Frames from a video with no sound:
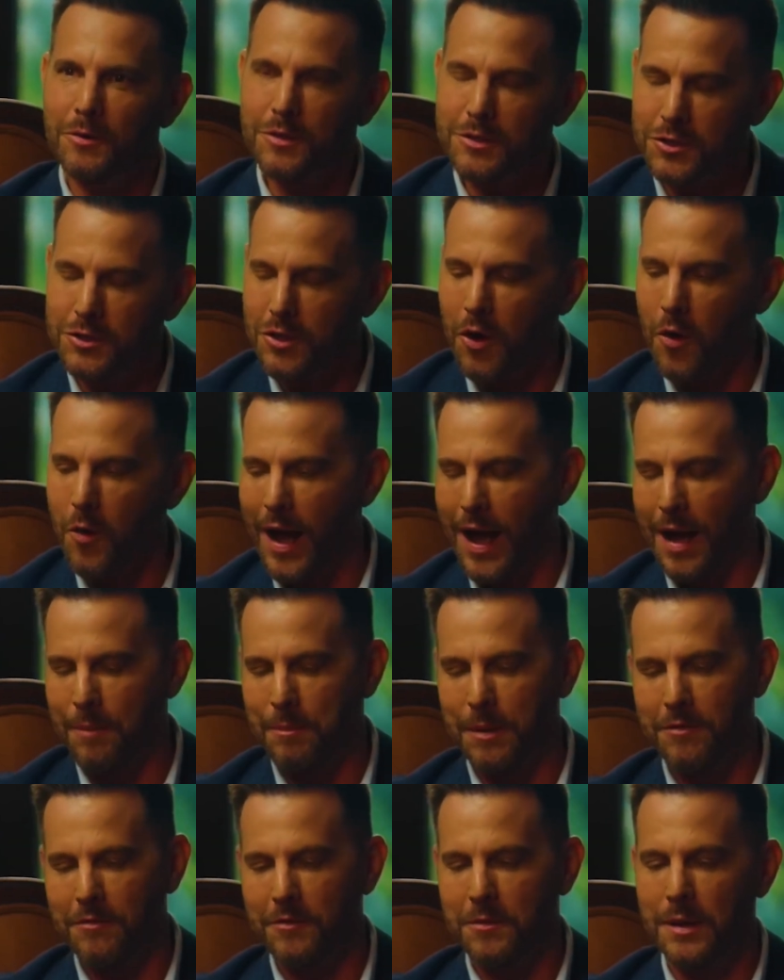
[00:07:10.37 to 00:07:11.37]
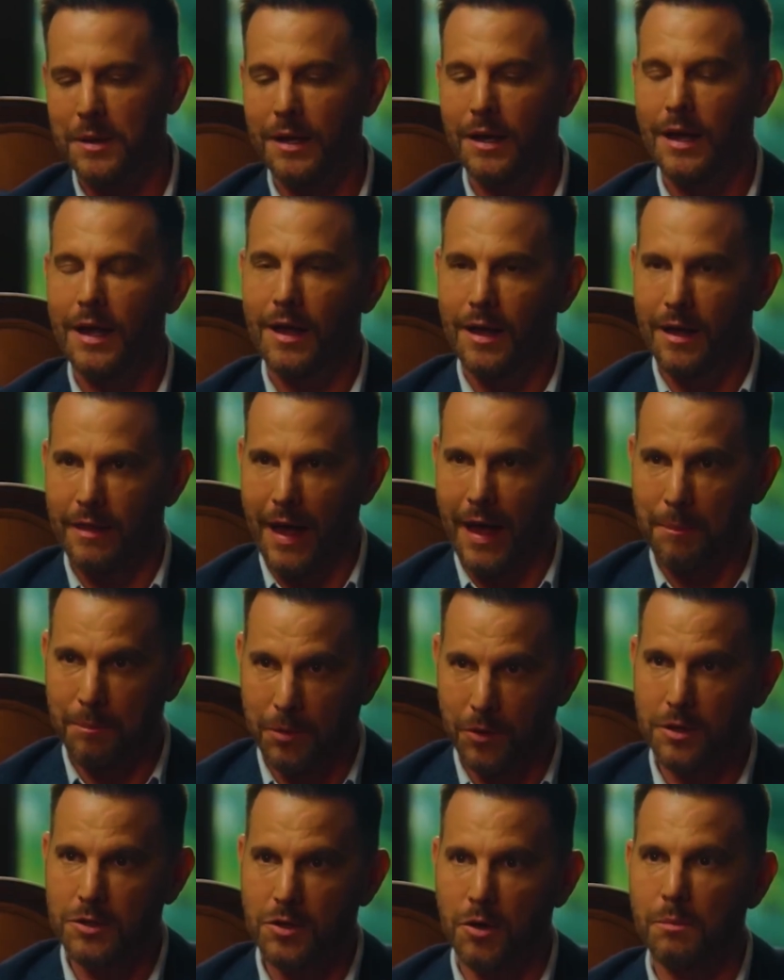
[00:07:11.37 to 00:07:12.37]
You were so happy for me. That
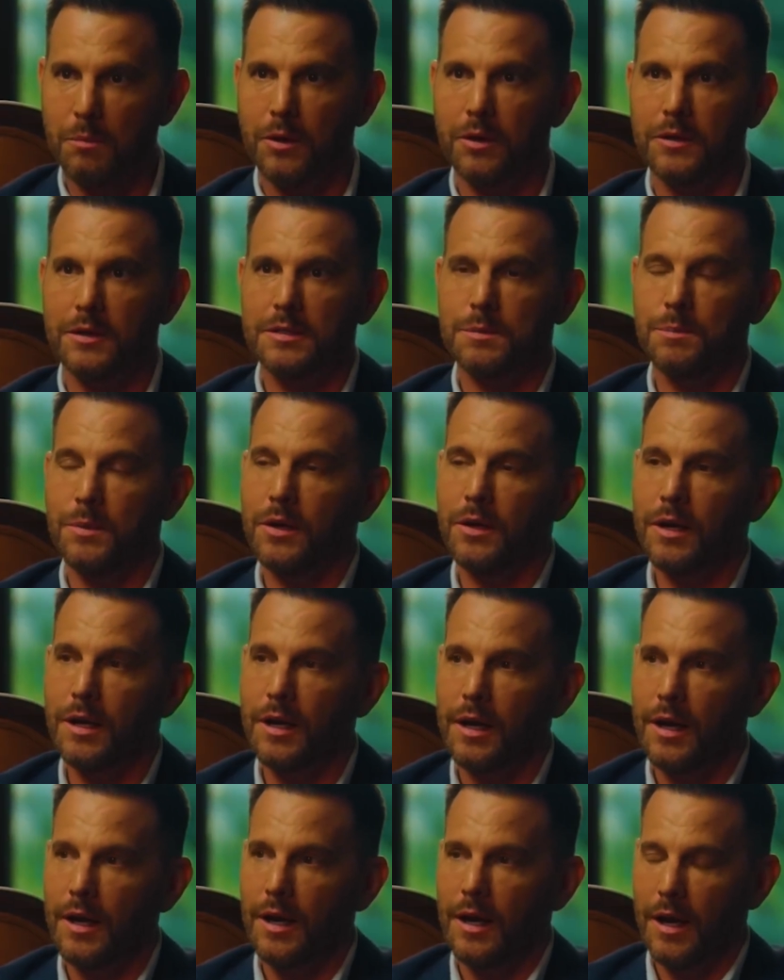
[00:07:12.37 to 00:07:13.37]
book, Don't Burn This Book,